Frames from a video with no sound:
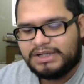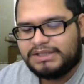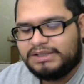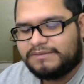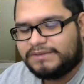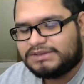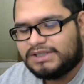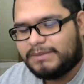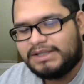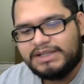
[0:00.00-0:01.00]
think the first
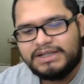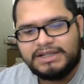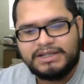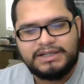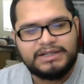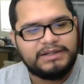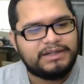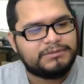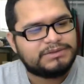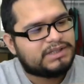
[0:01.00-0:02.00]
time I did it,
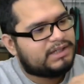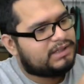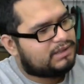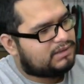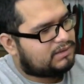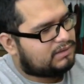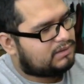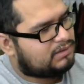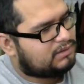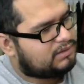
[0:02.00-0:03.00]
it was like
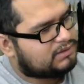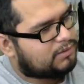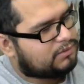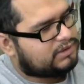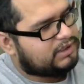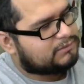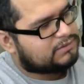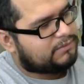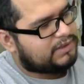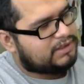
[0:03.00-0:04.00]
this whole thing was
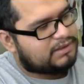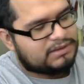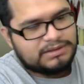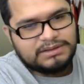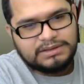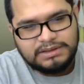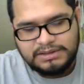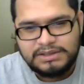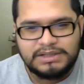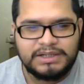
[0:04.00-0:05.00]
over here,
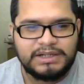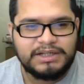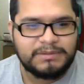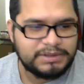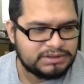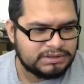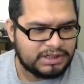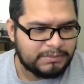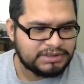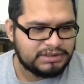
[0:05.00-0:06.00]
and I'm
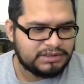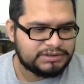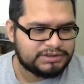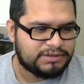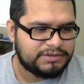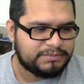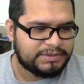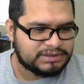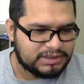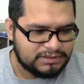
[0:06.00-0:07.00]
actually going to show you
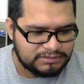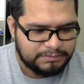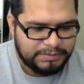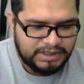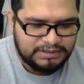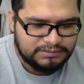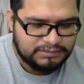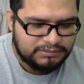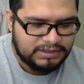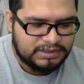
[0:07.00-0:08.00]
because I know it's a pain to
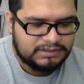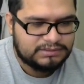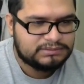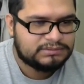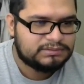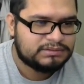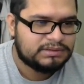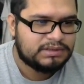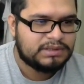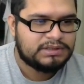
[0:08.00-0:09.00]
do that.
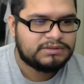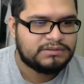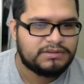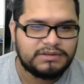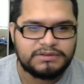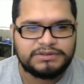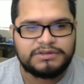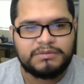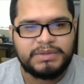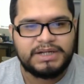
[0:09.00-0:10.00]
So go to
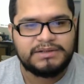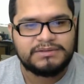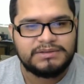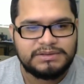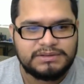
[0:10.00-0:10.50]
control panel,